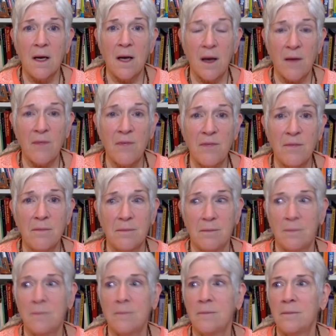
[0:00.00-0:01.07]
of
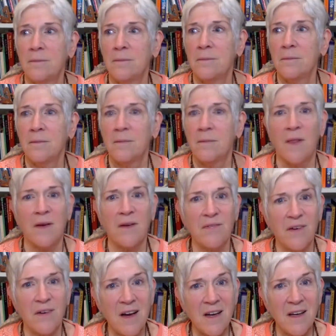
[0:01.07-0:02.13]
the
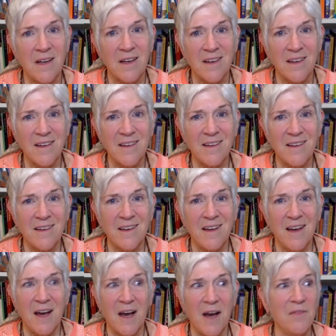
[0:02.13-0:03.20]
divine,
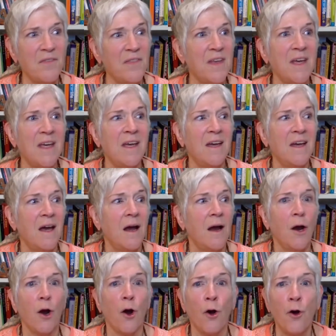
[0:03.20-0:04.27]
of the
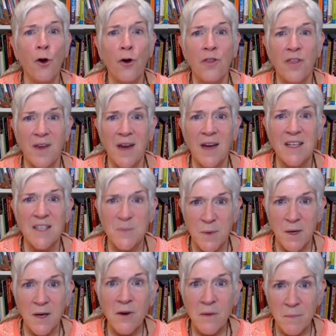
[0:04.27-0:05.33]
earth
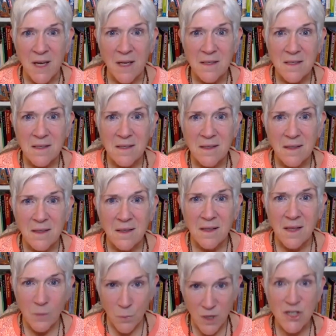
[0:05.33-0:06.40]
experiment,
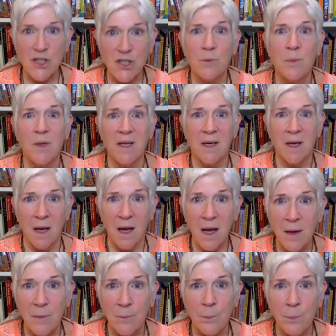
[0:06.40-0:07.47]
that we should
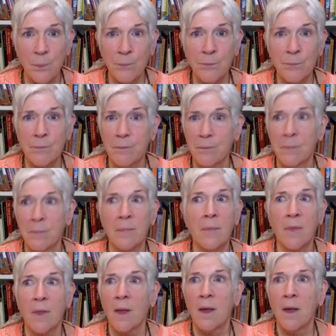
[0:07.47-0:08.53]
become
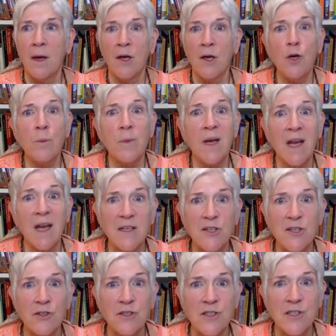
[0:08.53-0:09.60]
human
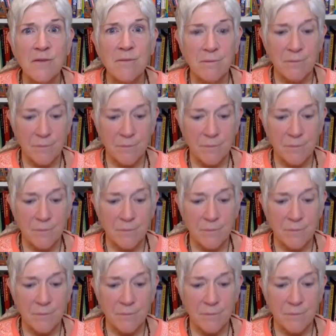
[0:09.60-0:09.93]
angels.